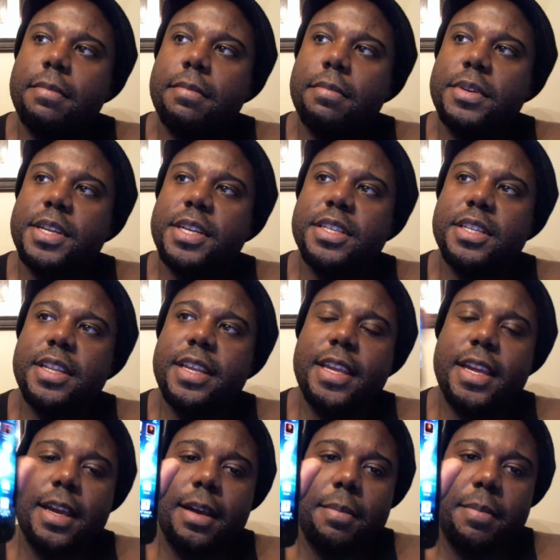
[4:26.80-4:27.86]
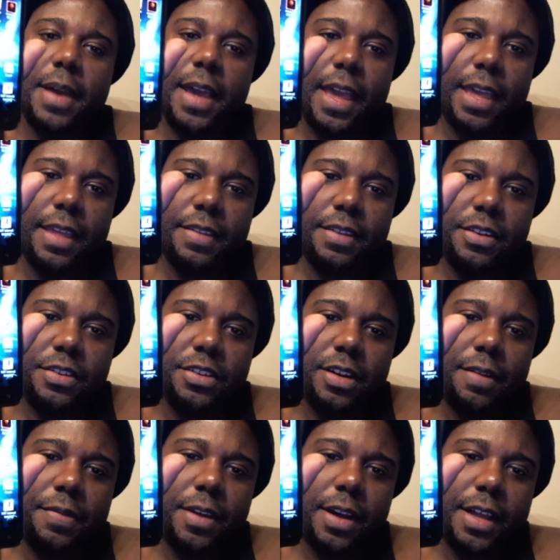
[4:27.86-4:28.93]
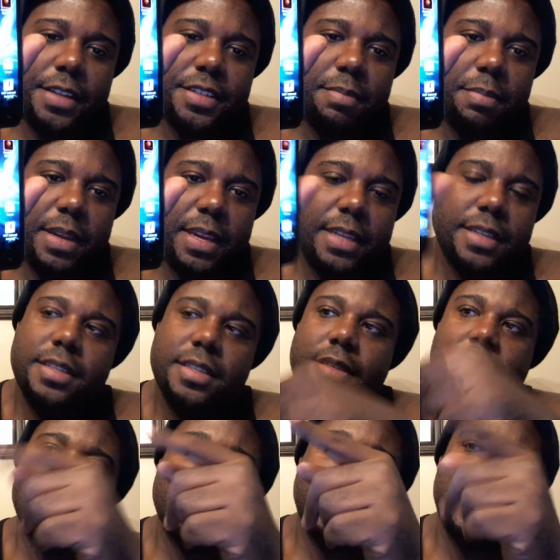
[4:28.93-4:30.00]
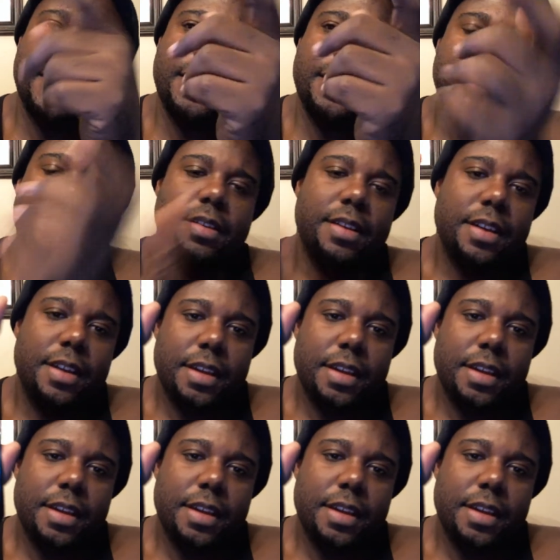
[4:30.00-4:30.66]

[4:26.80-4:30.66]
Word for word: potentially. Um, you still have the awesome beats in here,